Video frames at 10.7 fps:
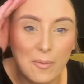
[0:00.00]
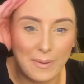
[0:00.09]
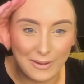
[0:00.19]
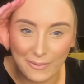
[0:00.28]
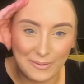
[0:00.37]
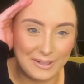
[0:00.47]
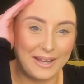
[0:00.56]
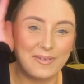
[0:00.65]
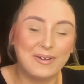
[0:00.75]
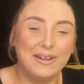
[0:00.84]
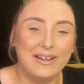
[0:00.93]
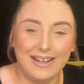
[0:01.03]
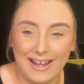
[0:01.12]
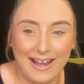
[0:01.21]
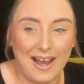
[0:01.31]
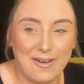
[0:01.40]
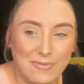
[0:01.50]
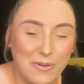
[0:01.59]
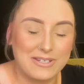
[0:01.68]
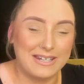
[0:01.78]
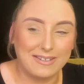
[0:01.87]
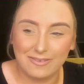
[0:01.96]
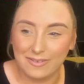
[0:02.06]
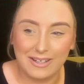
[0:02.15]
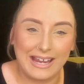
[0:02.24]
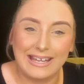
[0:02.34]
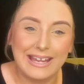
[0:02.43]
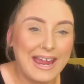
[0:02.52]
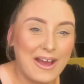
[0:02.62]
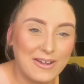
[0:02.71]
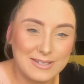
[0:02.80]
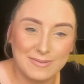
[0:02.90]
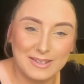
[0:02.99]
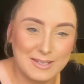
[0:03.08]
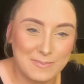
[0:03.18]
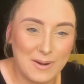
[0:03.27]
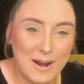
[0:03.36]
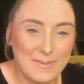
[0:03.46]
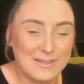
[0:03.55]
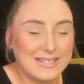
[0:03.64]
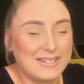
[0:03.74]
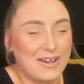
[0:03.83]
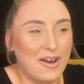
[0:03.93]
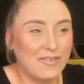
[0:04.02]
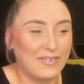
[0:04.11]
my god, like I'm causing like chaos with this pram and stuff.